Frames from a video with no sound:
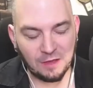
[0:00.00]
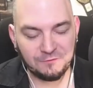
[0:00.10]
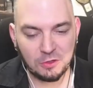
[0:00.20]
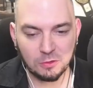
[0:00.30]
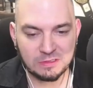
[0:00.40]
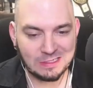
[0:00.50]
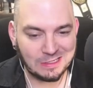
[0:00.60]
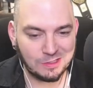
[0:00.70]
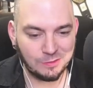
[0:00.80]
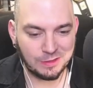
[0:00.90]
if you don't dig
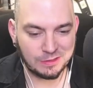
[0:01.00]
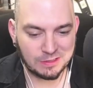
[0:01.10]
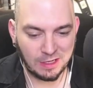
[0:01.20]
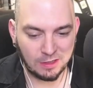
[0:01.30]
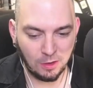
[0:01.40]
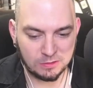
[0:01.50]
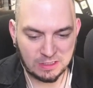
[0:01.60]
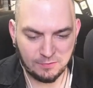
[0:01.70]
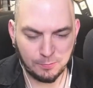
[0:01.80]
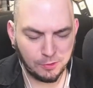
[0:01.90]
into it, it's like, oh,
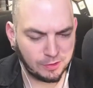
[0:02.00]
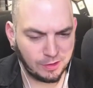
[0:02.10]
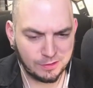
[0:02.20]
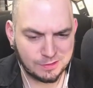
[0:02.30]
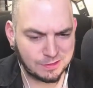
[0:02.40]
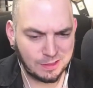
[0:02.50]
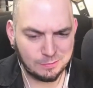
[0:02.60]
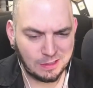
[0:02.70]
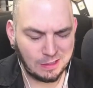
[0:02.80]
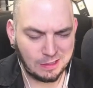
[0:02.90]
savior protocols. It's the same
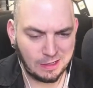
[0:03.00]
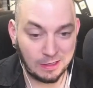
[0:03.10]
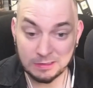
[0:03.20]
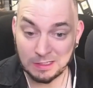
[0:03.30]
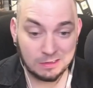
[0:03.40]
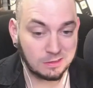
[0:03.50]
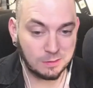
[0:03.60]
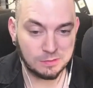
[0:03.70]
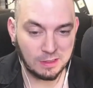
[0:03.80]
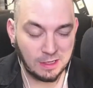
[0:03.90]
thing. I got it. It's not the
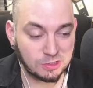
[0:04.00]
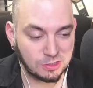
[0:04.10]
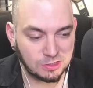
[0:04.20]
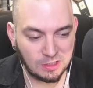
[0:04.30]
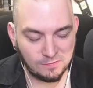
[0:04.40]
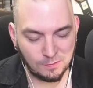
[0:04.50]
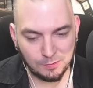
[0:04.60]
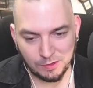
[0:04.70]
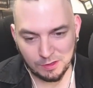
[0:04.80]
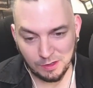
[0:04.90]
same thing actually. Savior
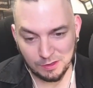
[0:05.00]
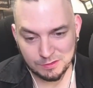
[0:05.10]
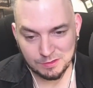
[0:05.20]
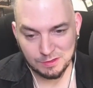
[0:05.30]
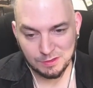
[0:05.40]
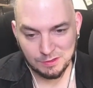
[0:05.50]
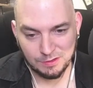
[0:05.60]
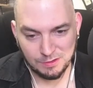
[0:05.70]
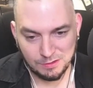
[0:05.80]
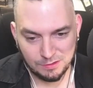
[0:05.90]
protocols.
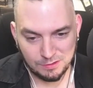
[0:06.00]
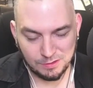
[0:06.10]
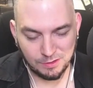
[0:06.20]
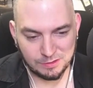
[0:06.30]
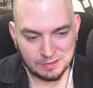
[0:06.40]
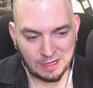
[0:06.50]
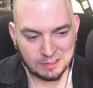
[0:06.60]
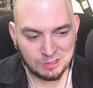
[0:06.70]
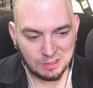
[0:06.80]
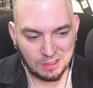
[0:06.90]
There's
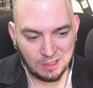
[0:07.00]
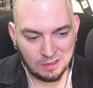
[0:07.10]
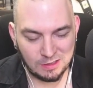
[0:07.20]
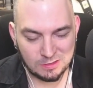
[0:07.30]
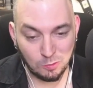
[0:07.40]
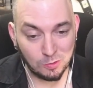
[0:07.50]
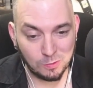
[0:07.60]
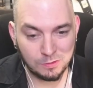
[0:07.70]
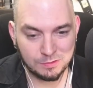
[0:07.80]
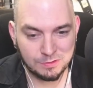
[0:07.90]
actually it's mortal
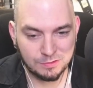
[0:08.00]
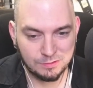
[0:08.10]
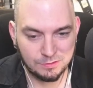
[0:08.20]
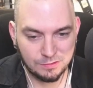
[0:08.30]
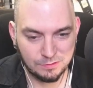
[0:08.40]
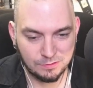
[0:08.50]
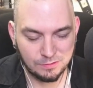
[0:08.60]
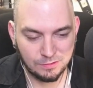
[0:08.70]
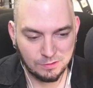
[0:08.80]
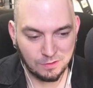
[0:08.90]
wounds.
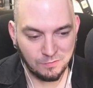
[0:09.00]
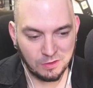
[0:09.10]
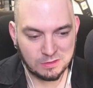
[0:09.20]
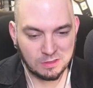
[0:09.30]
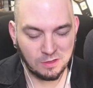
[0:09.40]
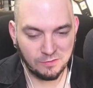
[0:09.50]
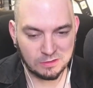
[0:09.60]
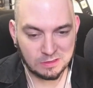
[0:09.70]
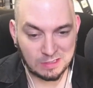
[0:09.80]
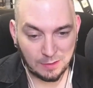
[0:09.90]
Converts
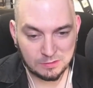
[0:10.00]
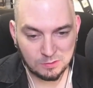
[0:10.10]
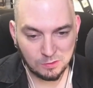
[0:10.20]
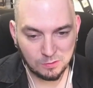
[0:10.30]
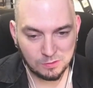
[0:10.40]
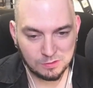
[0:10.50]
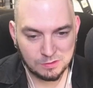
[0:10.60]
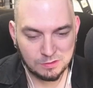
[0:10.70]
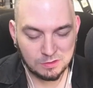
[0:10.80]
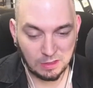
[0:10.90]
the damage to mortal
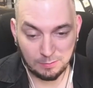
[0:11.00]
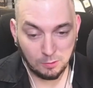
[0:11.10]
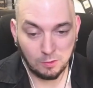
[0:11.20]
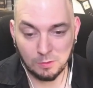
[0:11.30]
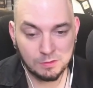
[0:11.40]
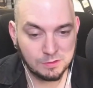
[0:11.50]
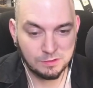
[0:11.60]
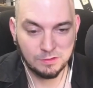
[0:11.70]
wounds. Say mortal wound.